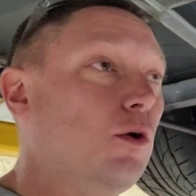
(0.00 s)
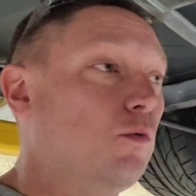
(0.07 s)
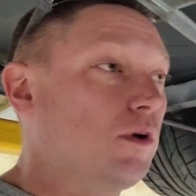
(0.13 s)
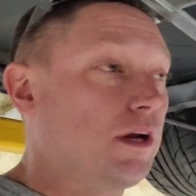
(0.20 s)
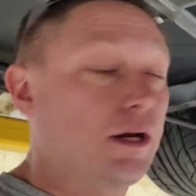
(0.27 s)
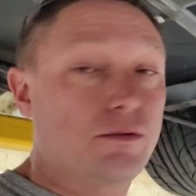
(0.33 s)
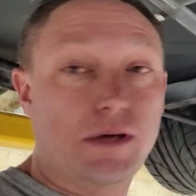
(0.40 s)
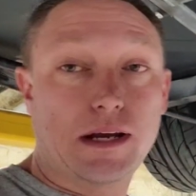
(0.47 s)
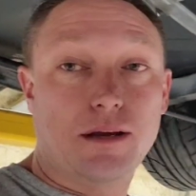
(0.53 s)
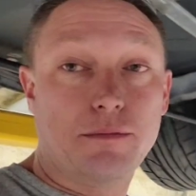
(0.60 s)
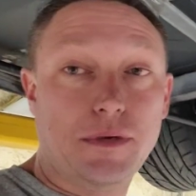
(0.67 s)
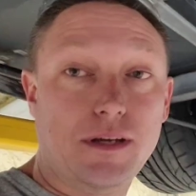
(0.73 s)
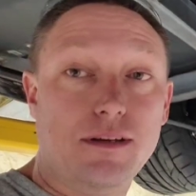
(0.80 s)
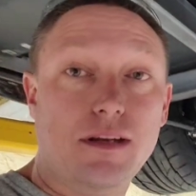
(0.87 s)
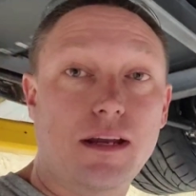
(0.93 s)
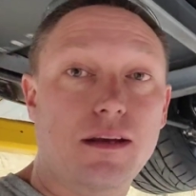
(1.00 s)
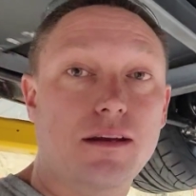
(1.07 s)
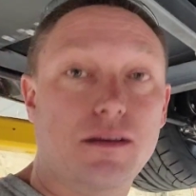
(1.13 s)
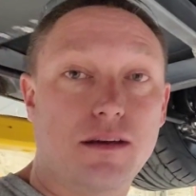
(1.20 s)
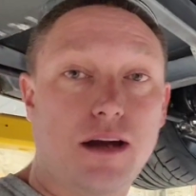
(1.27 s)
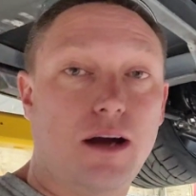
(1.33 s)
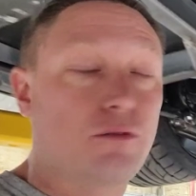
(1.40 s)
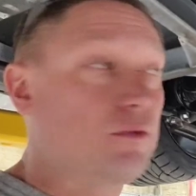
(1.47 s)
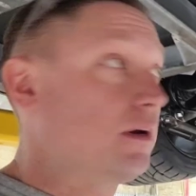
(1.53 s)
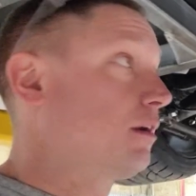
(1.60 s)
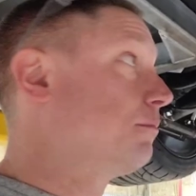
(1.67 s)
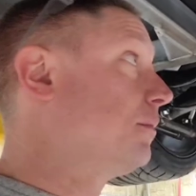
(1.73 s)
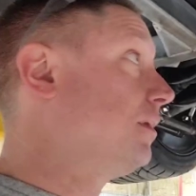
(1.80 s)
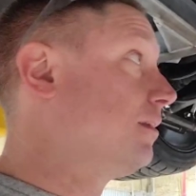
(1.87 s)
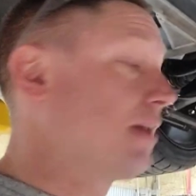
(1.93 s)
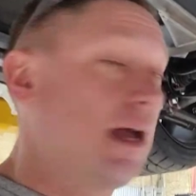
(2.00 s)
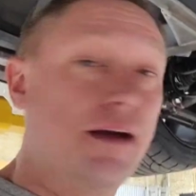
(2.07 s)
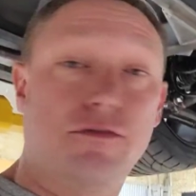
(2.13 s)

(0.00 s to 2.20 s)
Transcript: what I recommend and not recommend